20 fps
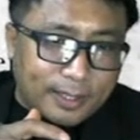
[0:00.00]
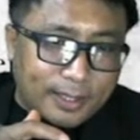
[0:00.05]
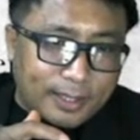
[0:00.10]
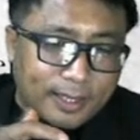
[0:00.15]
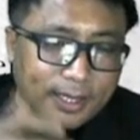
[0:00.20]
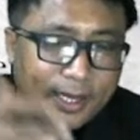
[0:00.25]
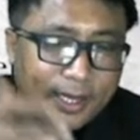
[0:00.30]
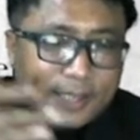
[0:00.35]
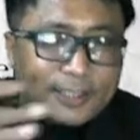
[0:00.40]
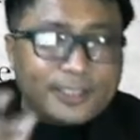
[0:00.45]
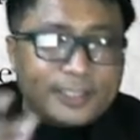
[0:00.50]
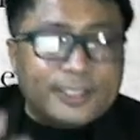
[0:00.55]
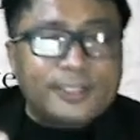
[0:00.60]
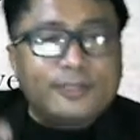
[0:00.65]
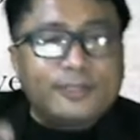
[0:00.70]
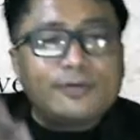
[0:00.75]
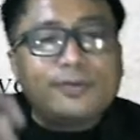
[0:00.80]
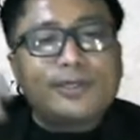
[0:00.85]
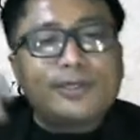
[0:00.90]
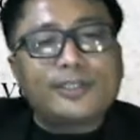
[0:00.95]

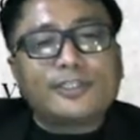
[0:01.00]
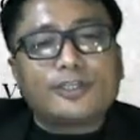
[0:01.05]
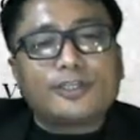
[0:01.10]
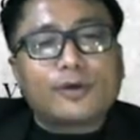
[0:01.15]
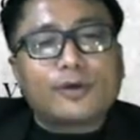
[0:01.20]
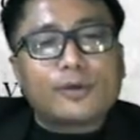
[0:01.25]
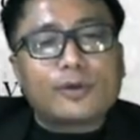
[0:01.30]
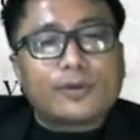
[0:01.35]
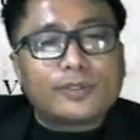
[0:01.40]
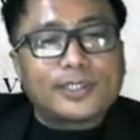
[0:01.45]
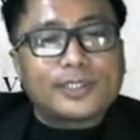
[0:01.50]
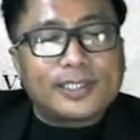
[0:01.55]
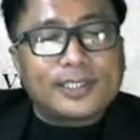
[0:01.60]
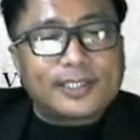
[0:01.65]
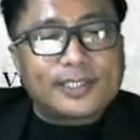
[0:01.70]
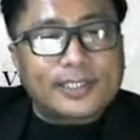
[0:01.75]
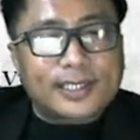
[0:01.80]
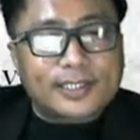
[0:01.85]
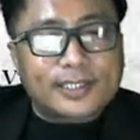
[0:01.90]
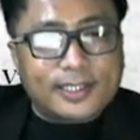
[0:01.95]
continue its ecological
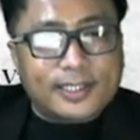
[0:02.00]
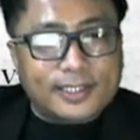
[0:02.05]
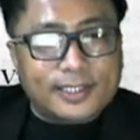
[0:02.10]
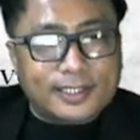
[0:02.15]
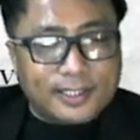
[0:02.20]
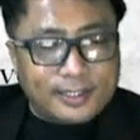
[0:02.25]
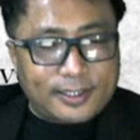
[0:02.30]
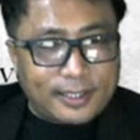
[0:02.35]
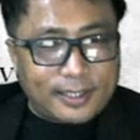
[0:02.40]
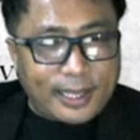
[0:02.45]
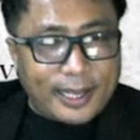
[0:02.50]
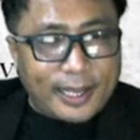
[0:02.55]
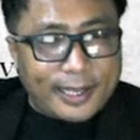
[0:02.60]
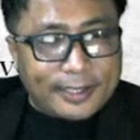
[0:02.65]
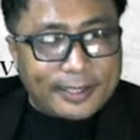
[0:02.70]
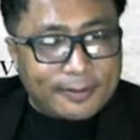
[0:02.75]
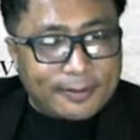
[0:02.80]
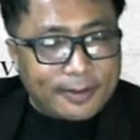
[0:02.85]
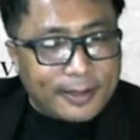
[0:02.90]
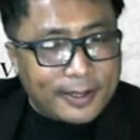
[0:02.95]
succession
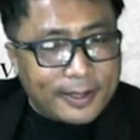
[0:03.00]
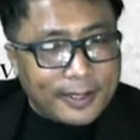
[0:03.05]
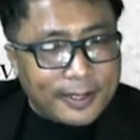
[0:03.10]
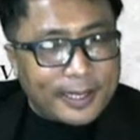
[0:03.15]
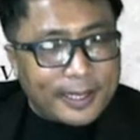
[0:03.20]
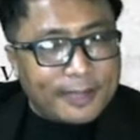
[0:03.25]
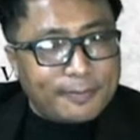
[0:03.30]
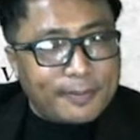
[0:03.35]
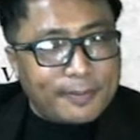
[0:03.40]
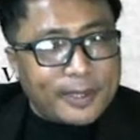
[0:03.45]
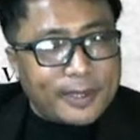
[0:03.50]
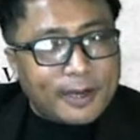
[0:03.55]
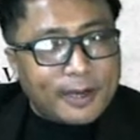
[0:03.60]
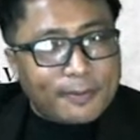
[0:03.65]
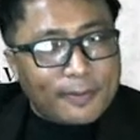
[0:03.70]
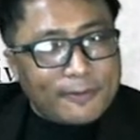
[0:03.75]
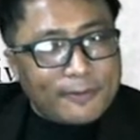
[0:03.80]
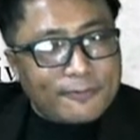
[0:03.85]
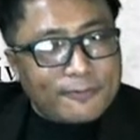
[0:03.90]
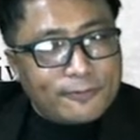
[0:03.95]
and can
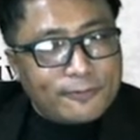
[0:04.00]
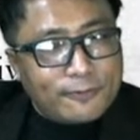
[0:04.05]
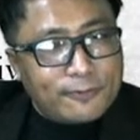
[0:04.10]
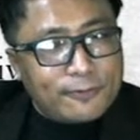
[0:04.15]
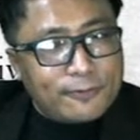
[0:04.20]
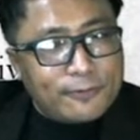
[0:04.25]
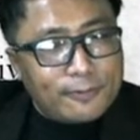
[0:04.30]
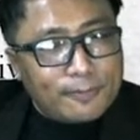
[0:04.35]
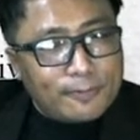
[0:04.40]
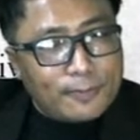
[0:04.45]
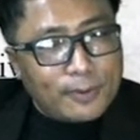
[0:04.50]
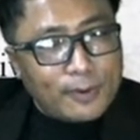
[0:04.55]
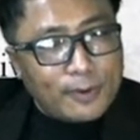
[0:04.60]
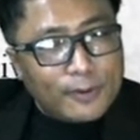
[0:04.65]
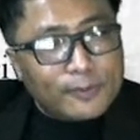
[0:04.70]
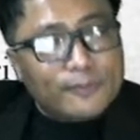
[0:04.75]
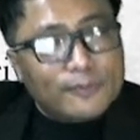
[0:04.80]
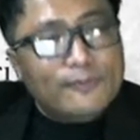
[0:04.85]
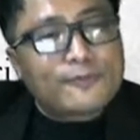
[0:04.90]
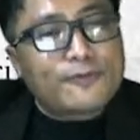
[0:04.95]
become a
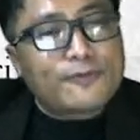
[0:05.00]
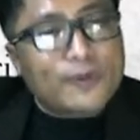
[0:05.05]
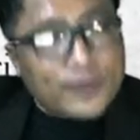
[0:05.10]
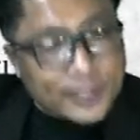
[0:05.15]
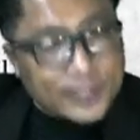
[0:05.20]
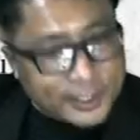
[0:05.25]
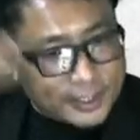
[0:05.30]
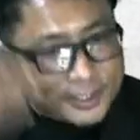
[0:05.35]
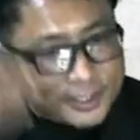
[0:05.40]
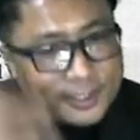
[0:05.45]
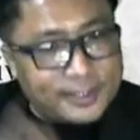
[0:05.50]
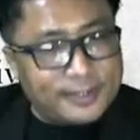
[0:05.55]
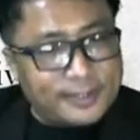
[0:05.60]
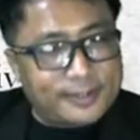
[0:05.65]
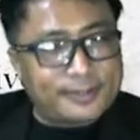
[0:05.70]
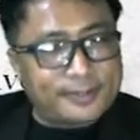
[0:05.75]
full-blown forest.